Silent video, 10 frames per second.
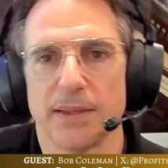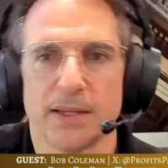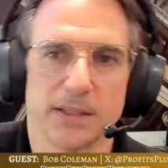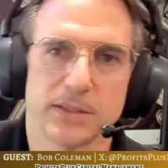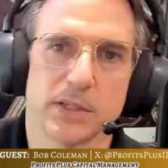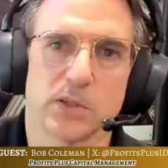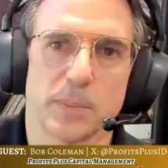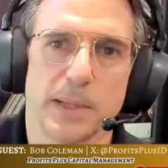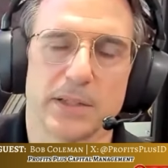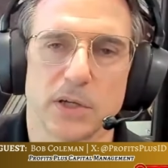I think the central
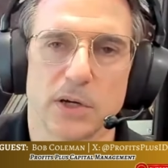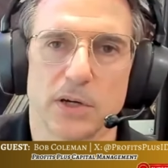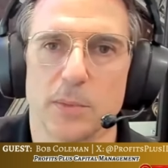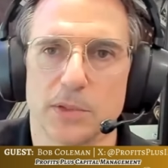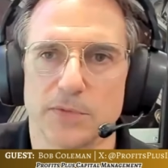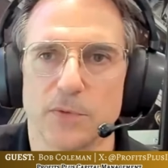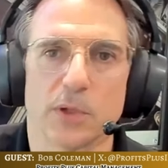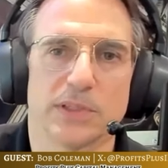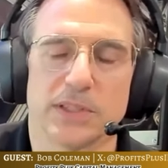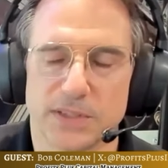banks are almost
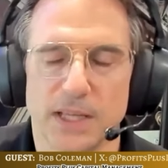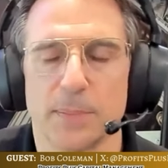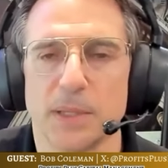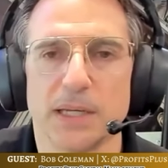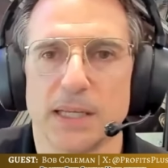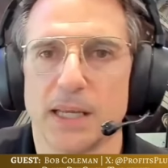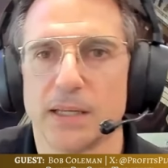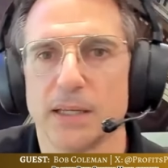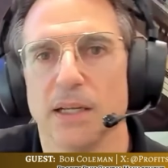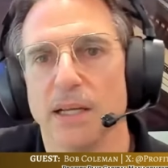forced to step in
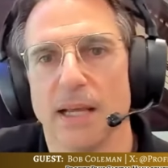again